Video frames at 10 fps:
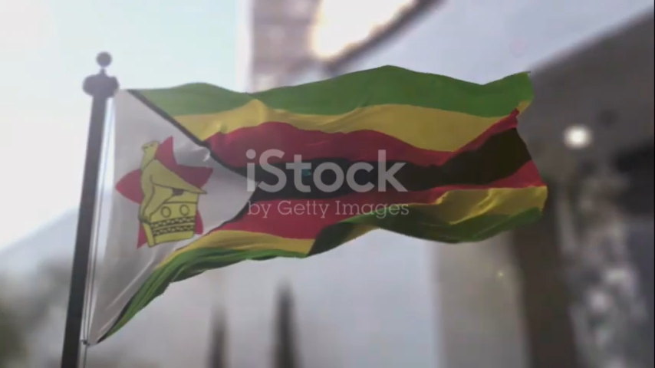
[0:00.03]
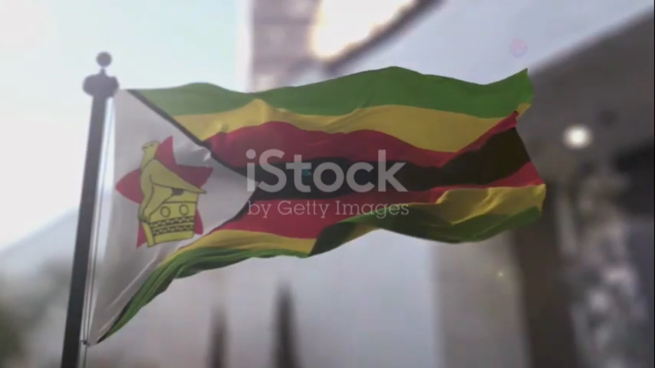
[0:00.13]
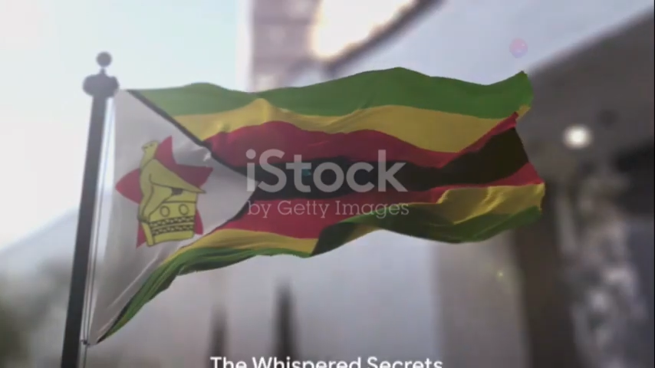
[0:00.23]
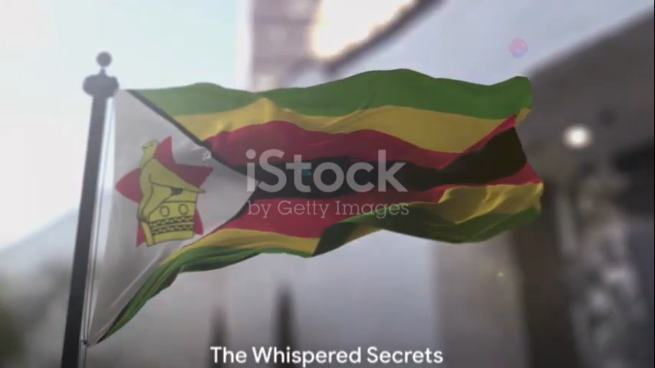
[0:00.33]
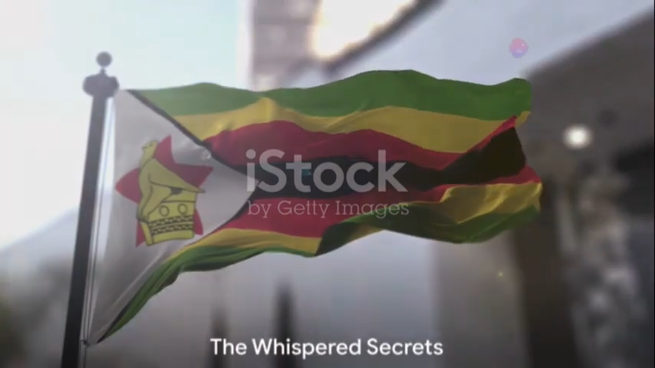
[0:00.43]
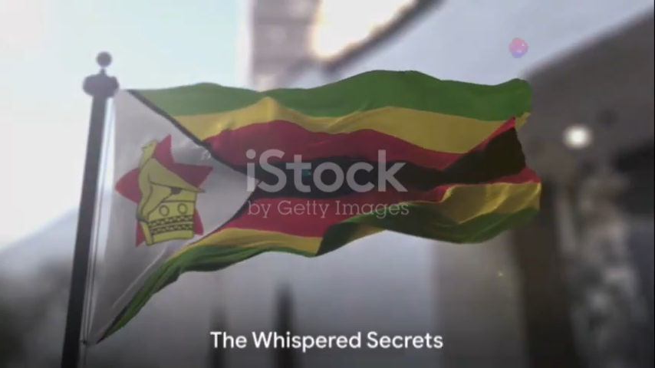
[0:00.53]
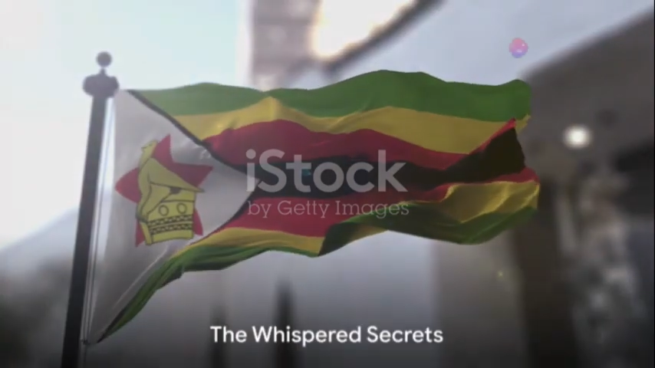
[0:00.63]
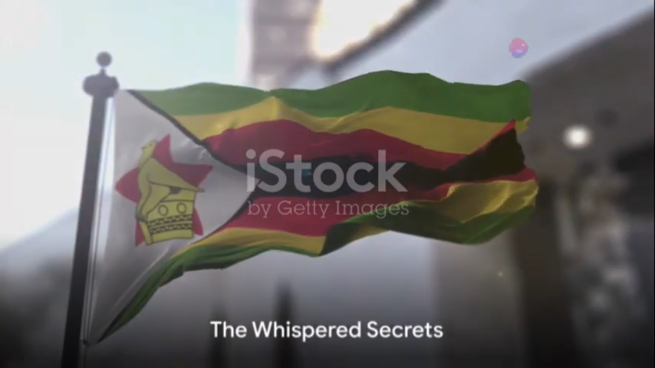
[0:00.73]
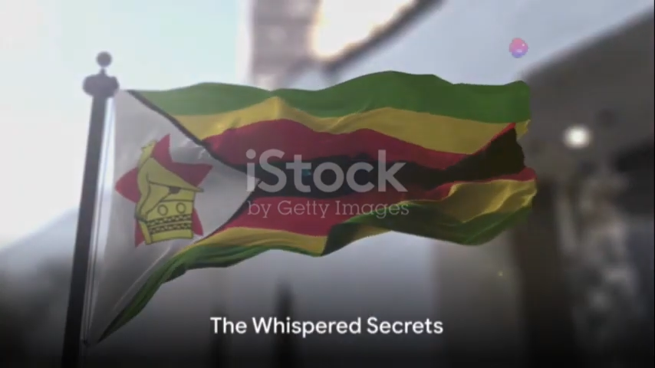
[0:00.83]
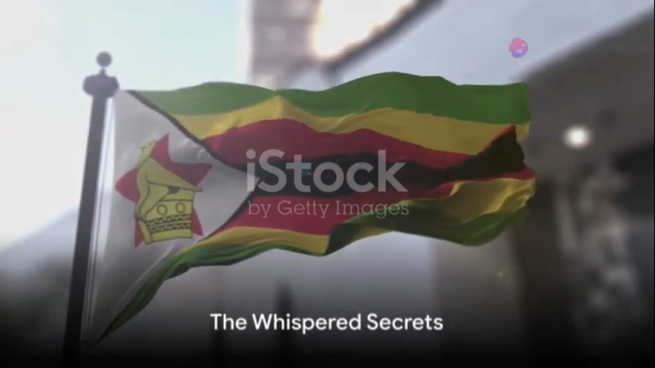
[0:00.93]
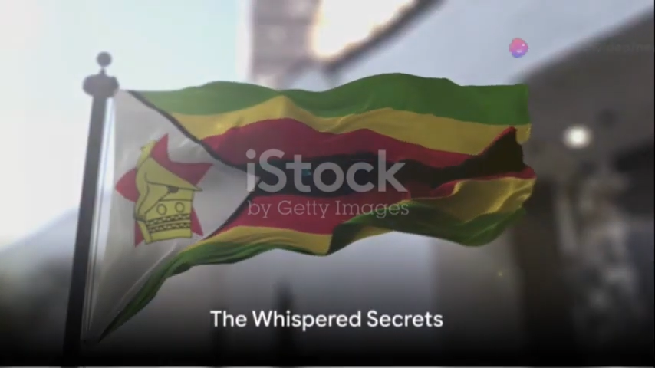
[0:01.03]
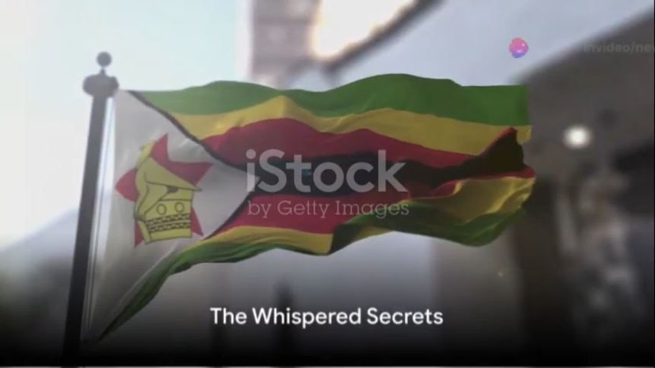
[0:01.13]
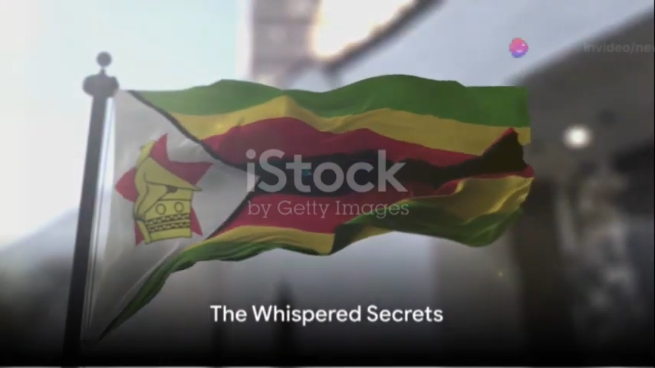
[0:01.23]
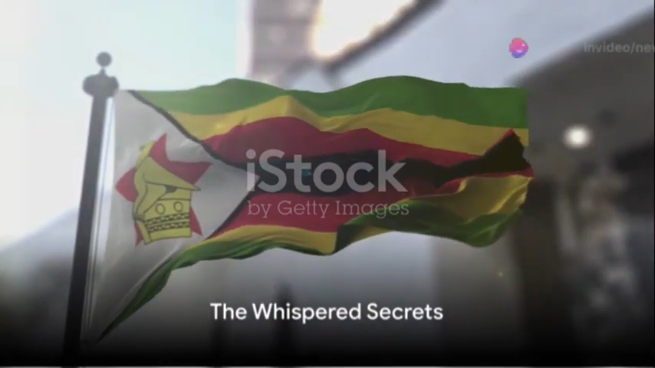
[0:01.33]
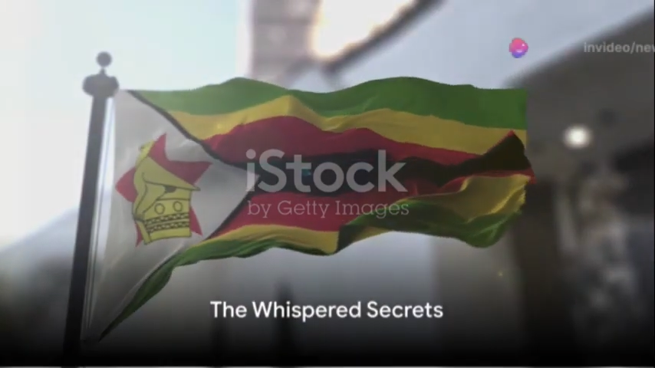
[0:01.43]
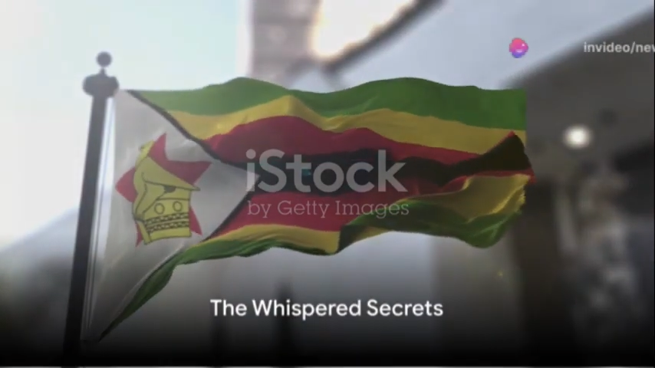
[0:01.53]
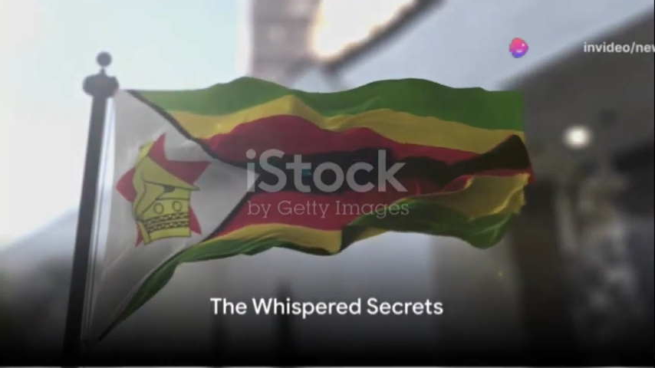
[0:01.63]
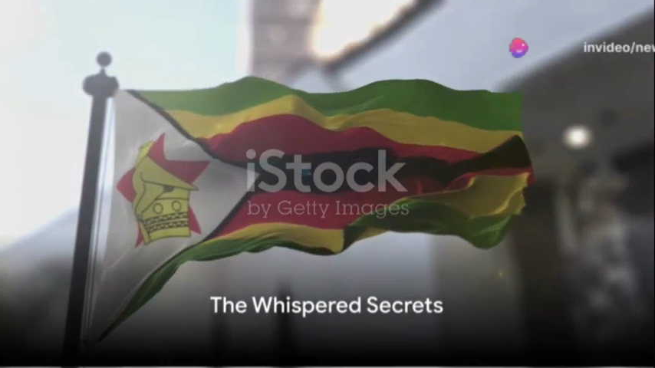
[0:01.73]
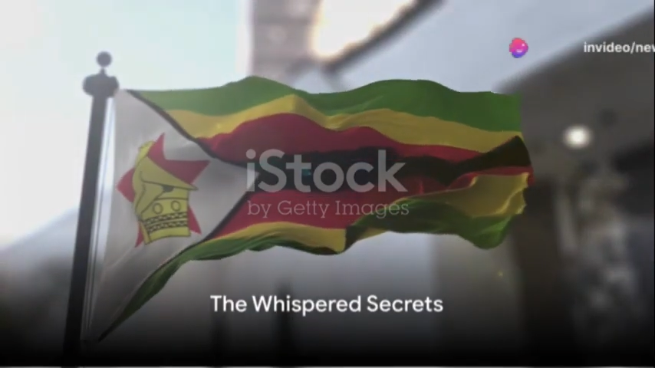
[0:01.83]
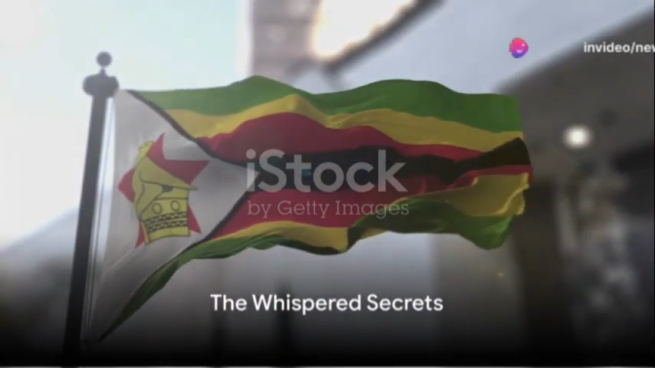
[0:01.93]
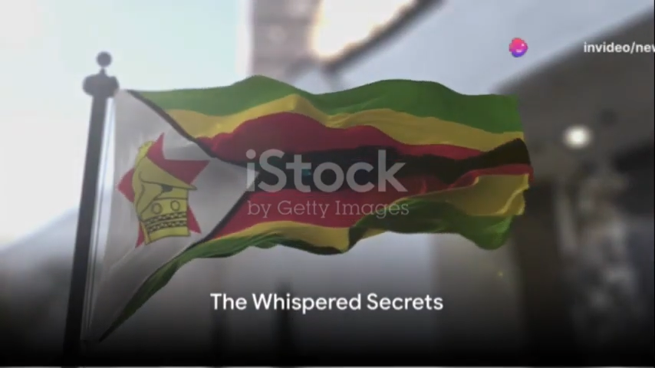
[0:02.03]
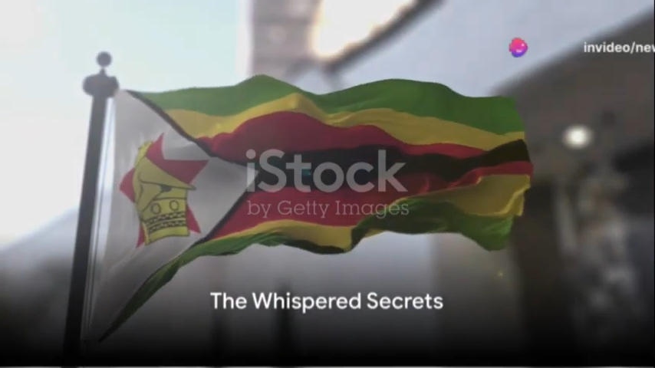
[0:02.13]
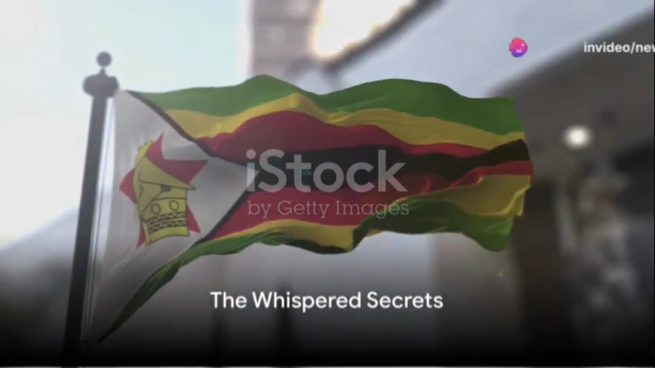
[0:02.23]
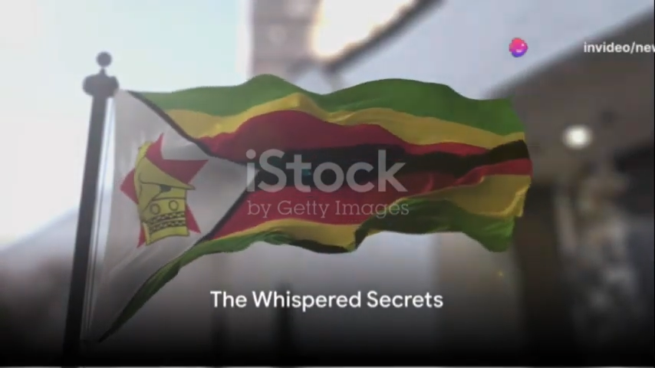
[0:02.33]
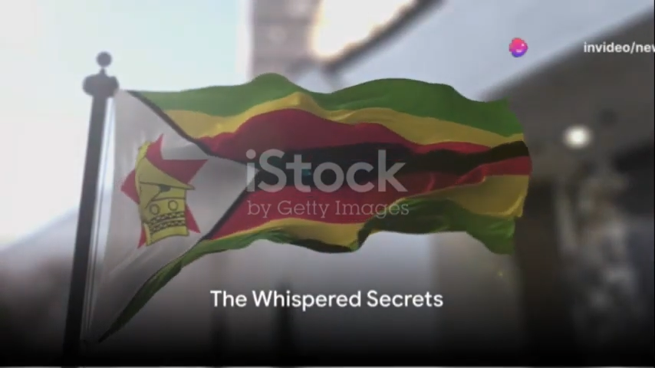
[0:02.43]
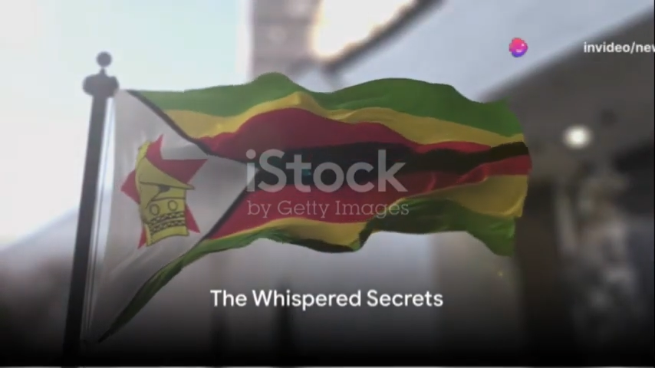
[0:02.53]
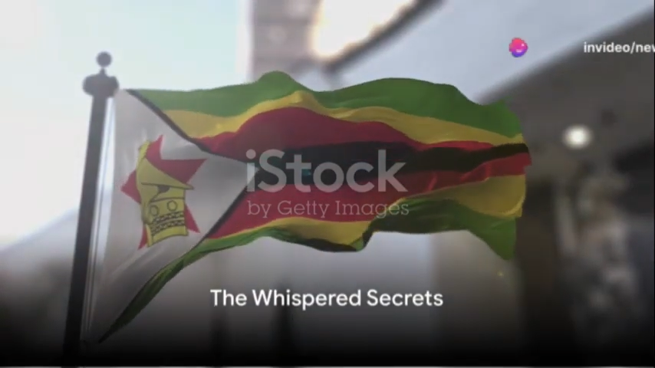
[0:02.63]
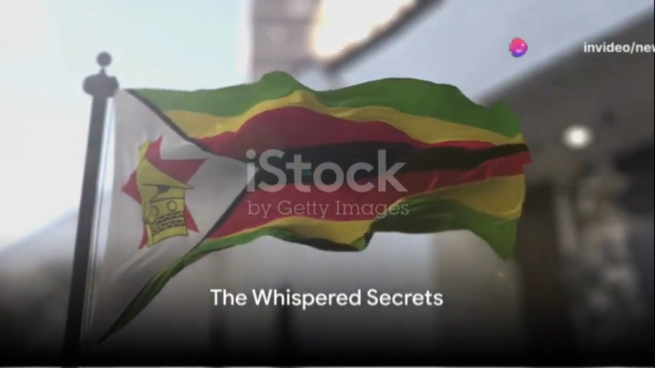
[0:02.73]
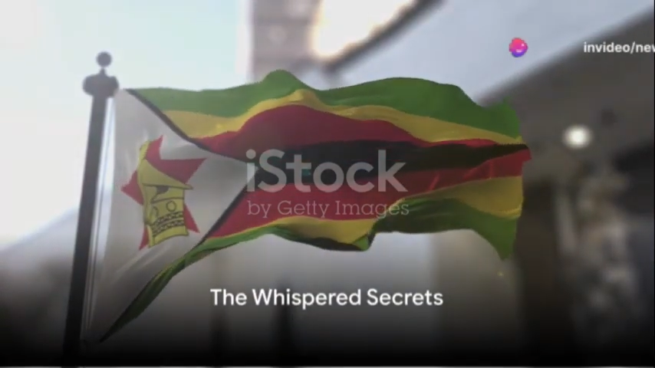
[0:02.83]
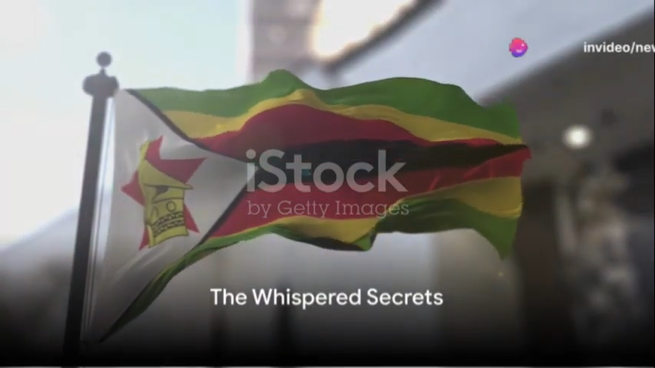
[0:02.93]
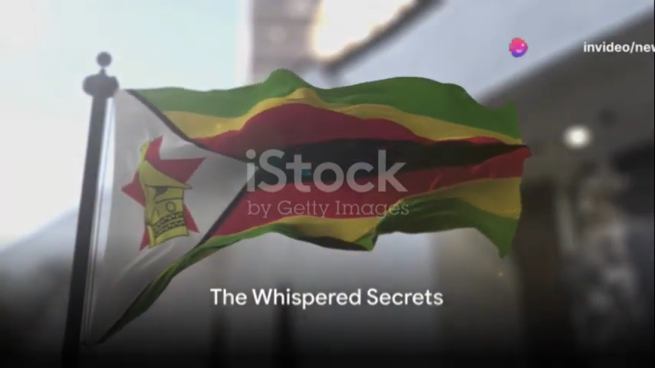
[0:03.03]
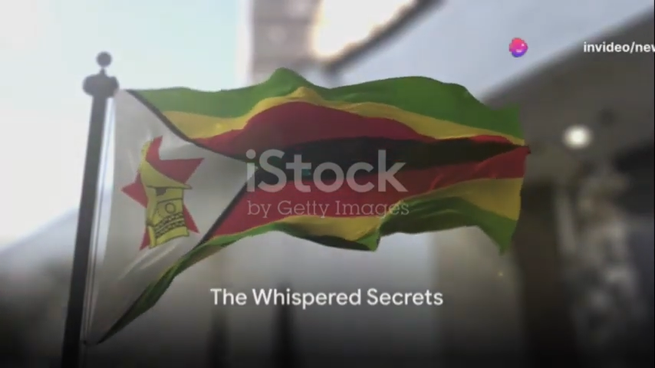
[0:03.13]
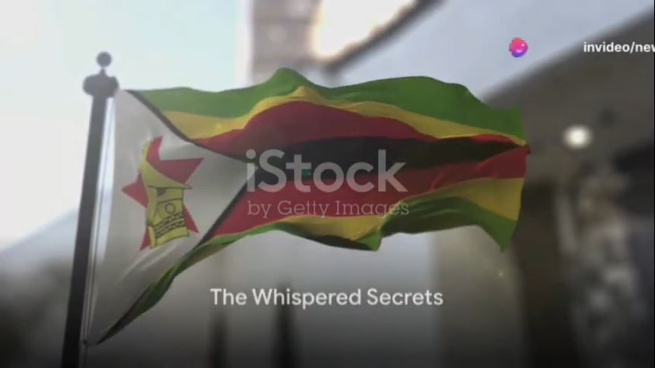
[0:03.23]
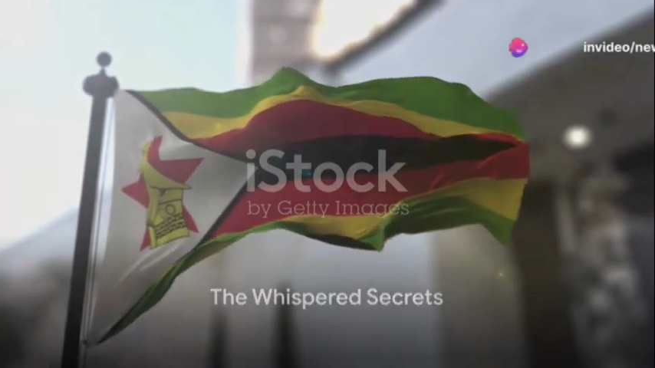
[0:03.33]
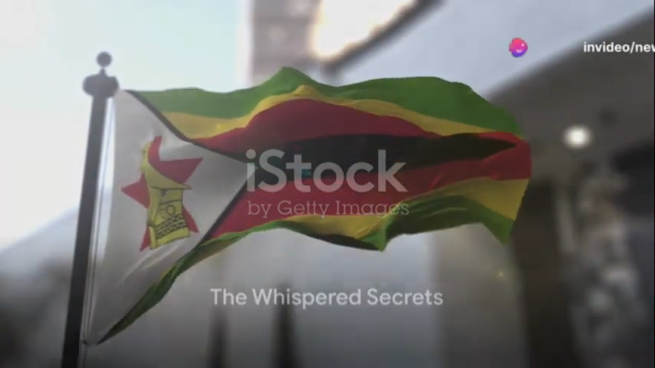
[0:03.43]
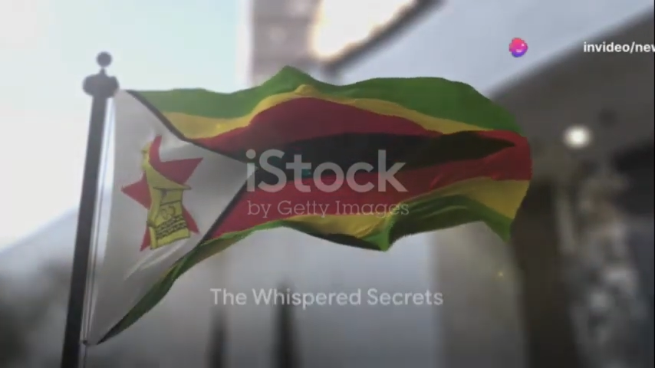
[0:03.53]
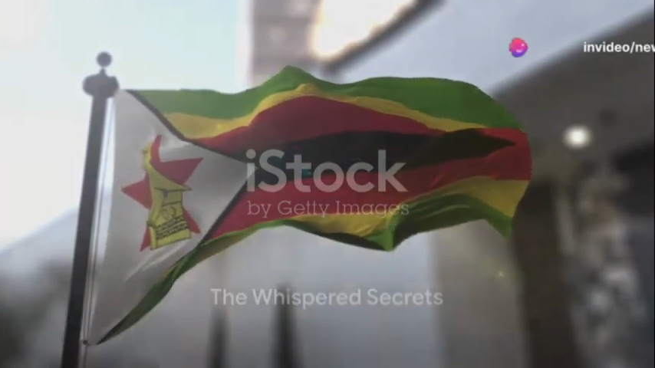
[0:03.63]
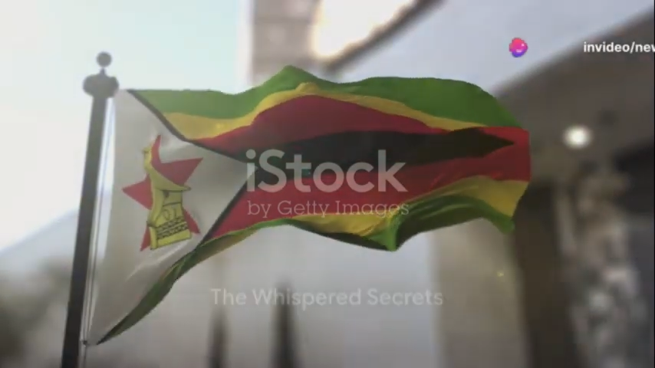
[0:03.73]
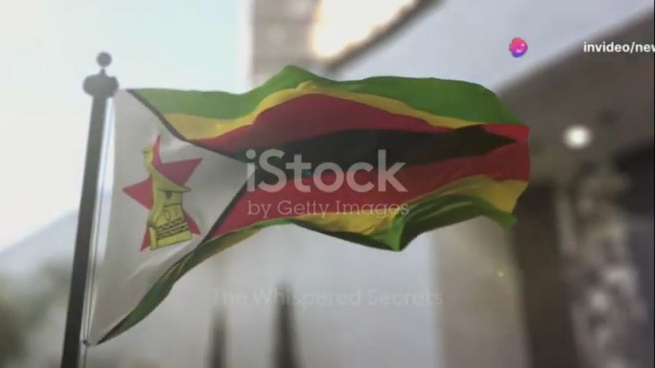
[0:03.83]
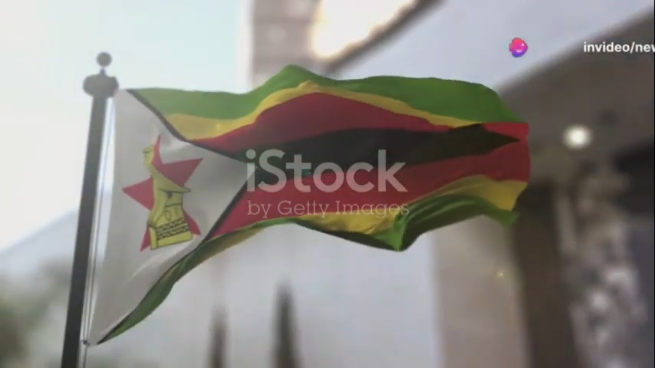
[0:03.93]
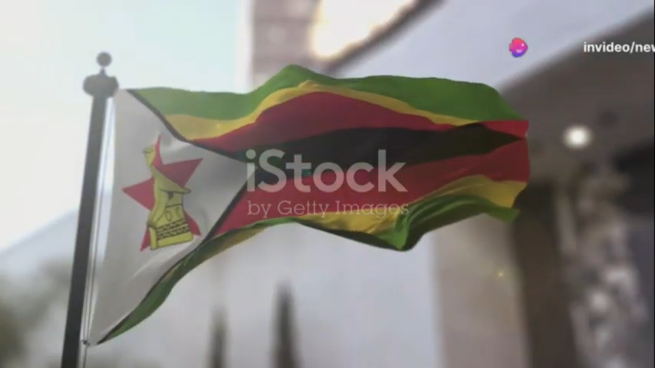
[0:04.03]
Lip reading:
No face is visible, so there are no lips to read.